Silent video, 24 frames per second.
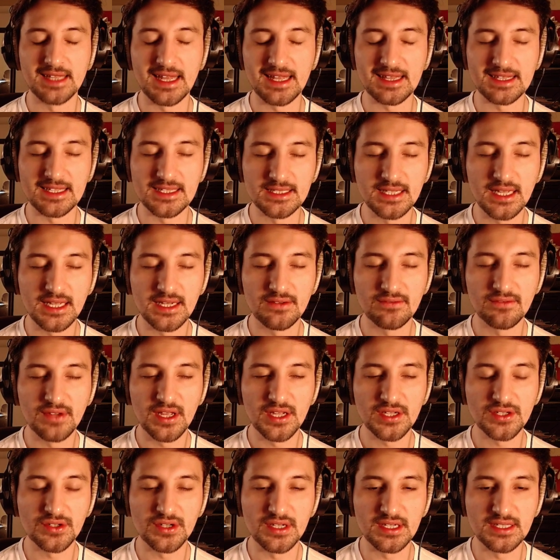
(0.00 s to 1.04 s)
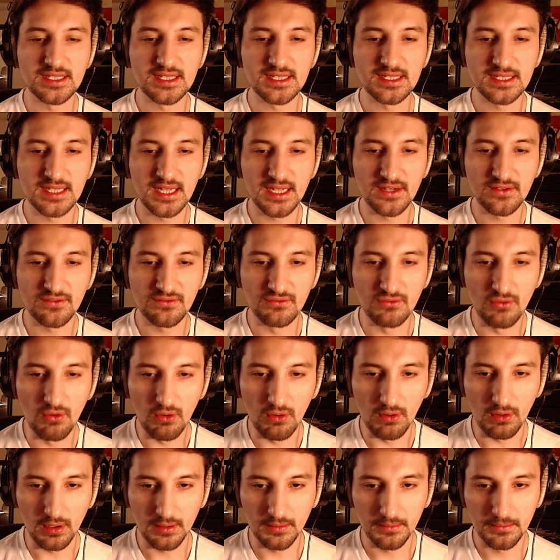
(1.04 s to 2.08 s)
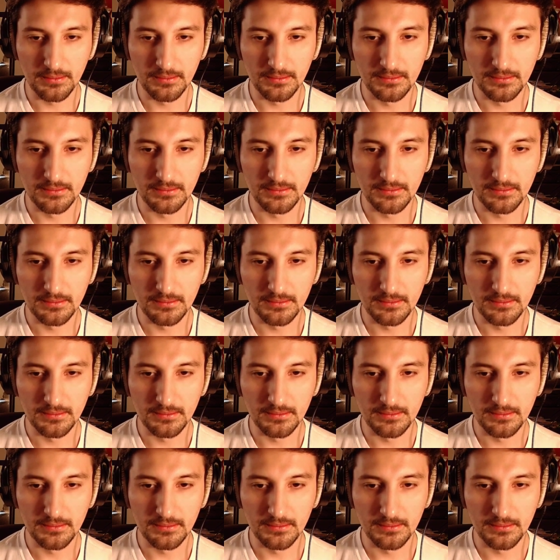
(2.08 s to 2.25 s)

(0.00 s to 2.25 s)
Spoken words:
that the state of nature is a state of war.